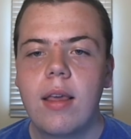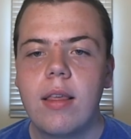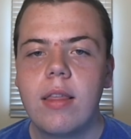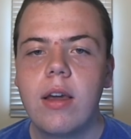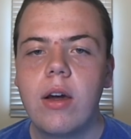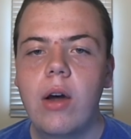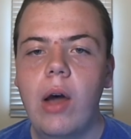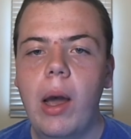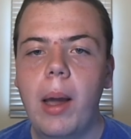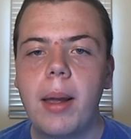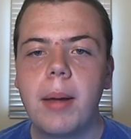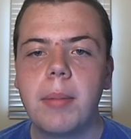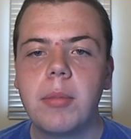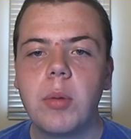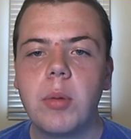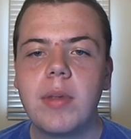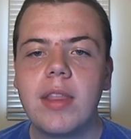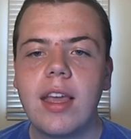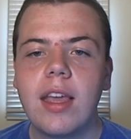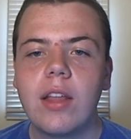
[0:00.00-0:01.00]
So I am
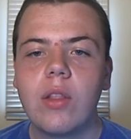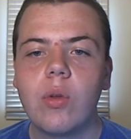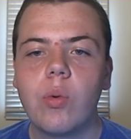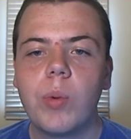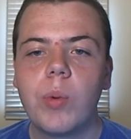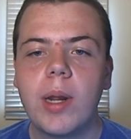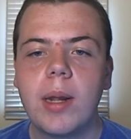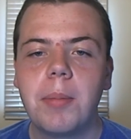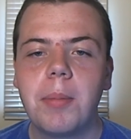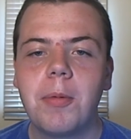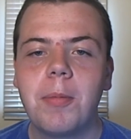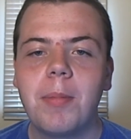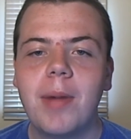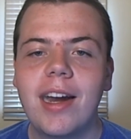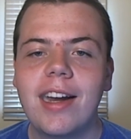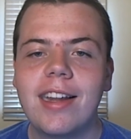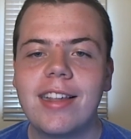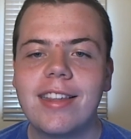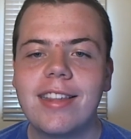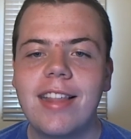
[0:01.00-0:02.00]
going to be taking the Rams
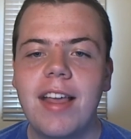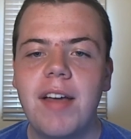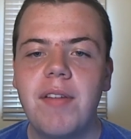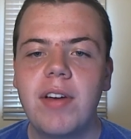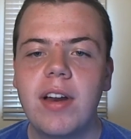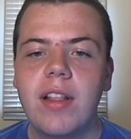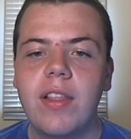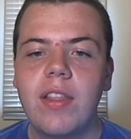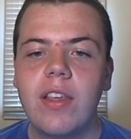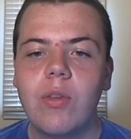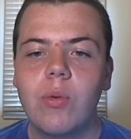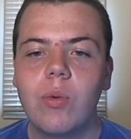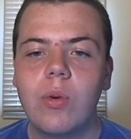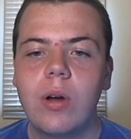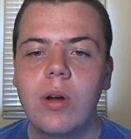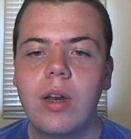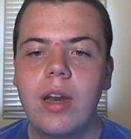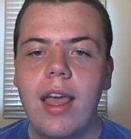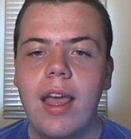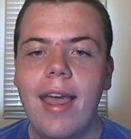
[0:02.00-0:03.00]
minus 7 in this
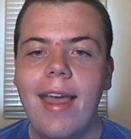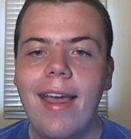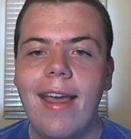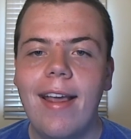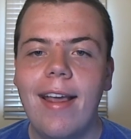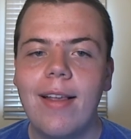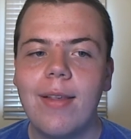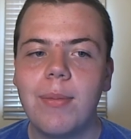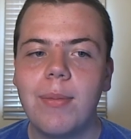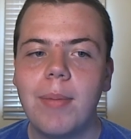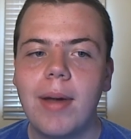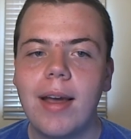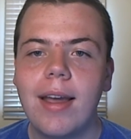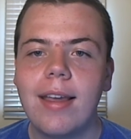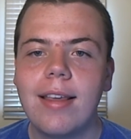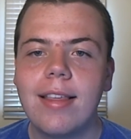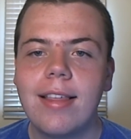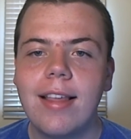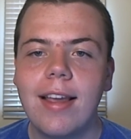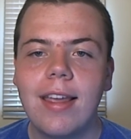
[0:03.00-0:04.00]
one as
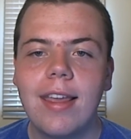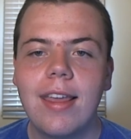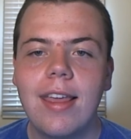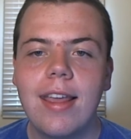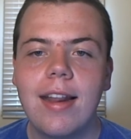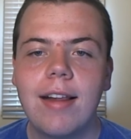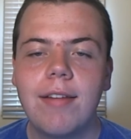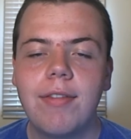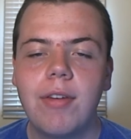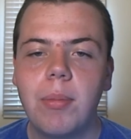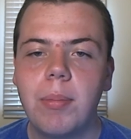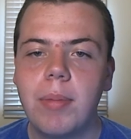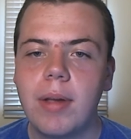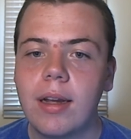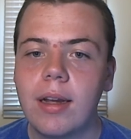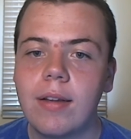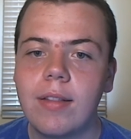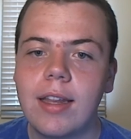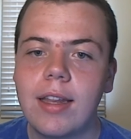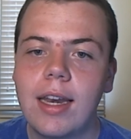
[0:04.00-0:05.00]
my second NFL
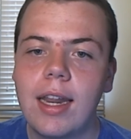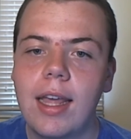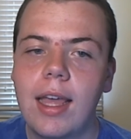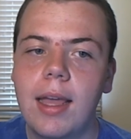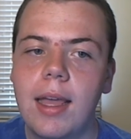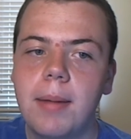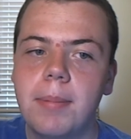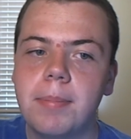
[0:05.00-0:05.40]
pick of the day.